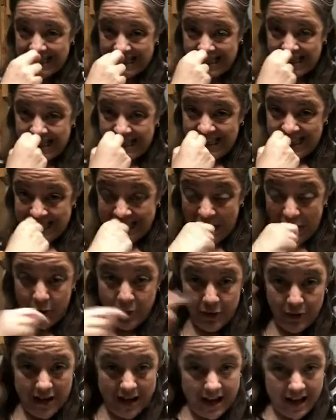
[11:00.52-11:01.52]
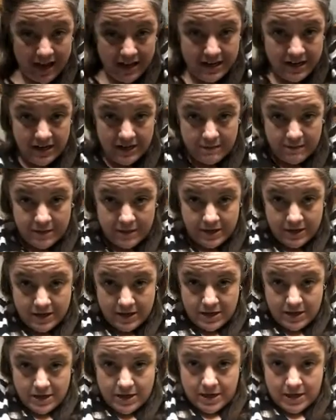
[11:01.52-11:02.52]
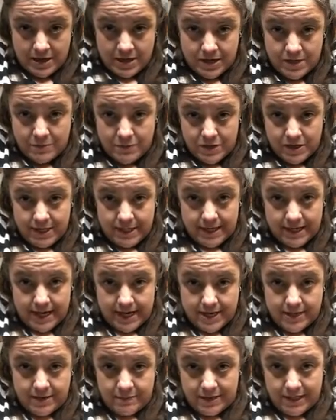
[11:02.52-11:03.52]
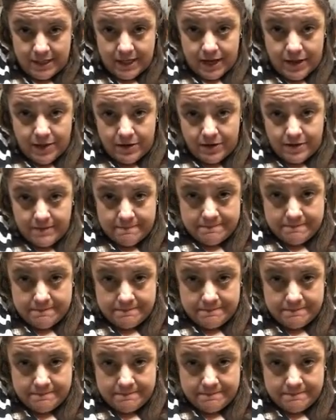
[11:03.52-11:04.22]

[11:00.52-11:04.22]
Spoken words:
this little hair doodad and I'm going to tie them together.